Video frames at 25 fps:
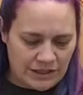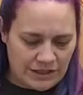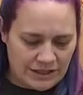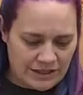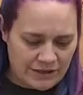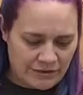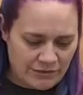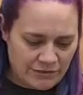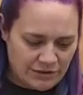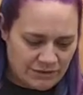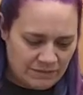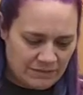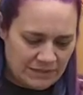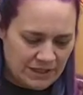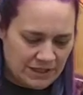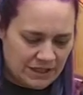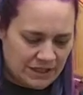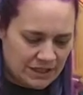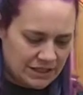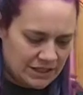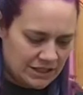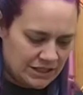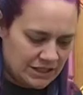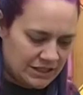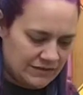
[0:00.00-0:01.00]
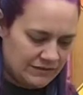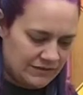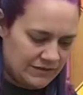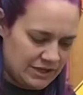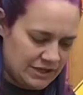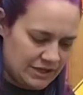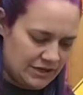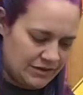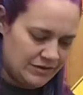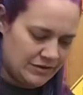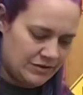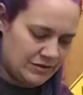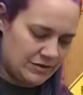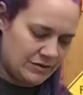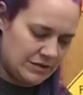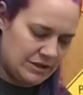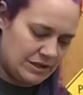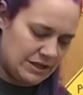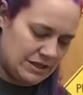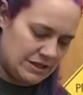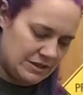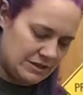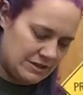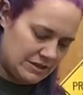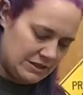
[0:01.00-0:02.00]
I was making this video
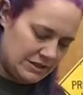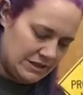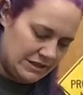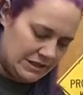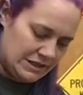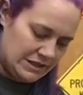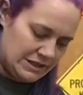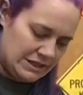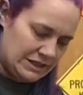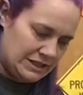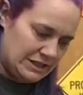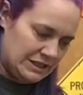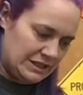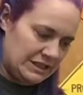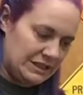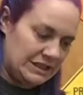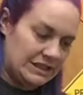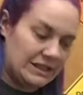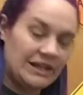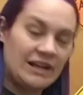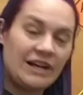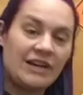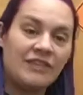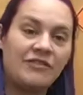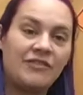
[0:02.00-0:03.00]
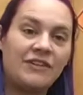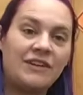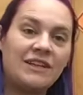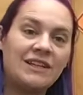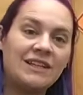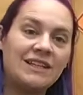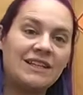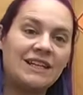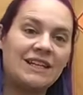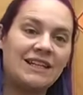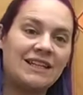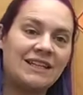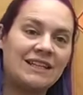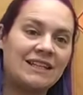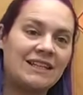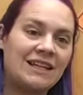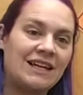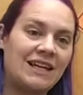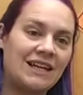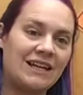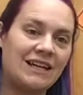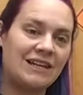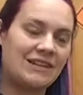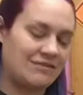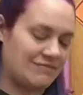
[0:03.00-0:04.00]
that I feel like
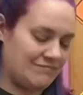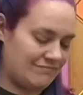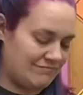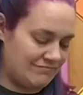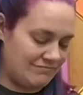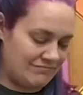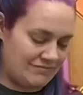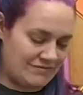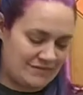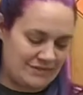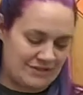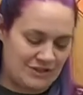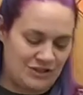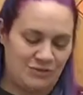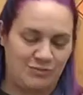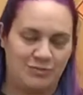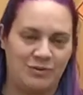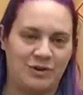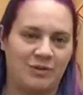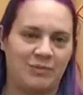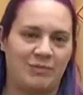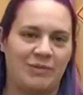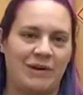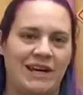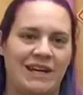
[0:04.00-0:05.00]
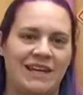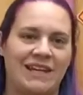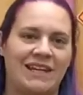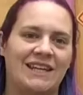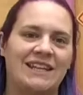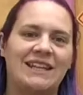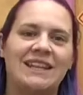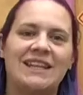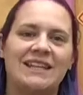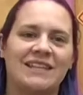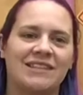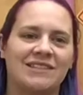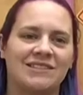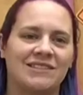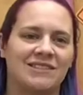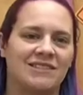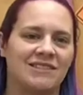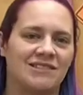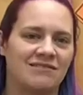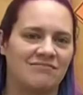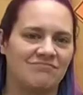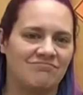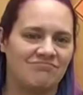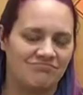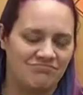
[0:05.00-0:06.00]
I should put it back in this.
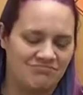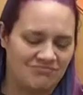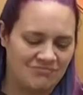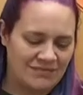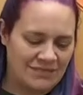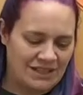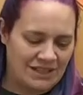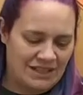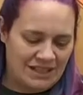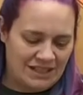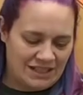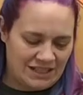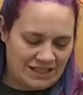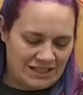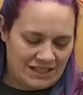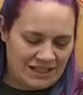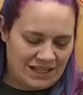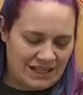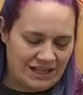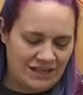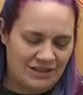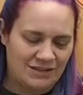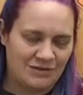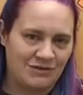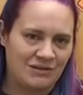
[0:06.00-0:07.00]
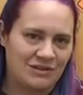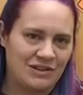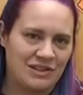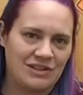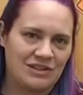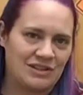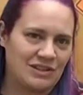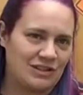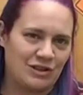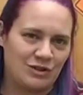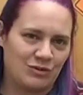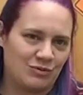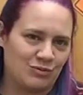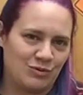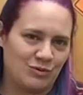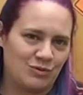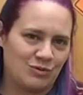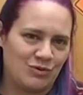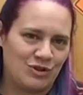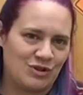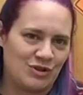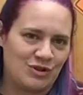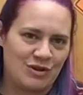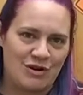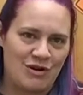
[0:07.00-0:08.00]
I don't think that the
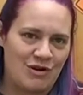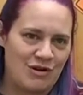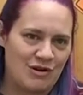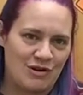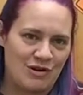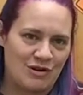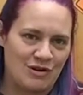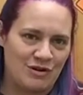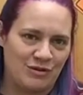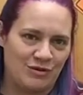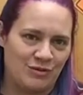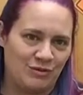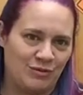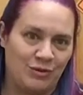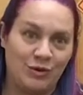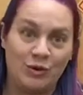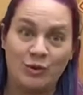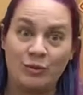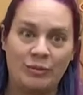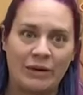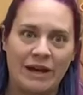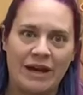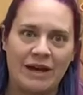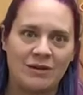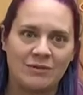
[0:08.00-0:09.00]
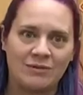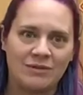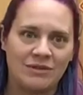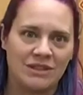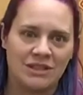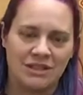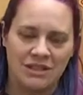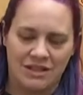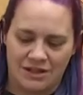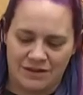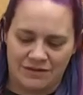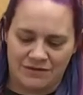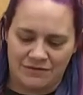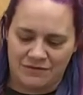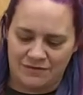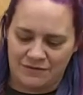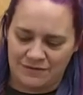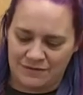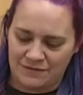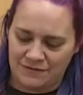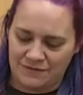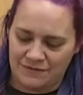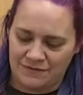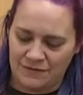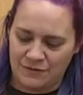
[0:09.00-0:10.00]
roots are root bound enough
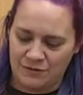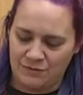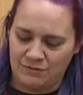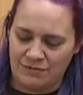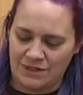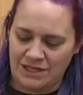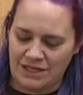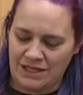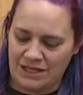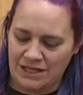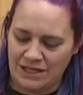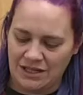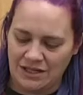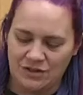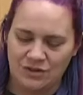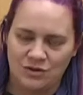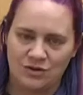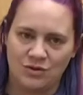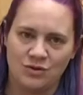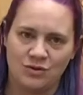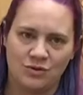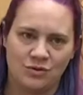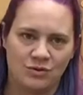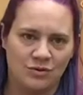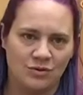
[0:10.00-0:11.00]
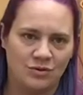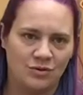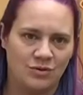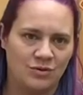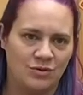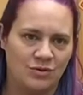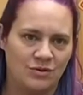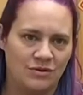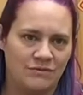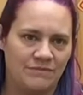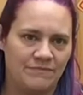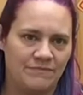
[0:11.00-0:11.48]
for me to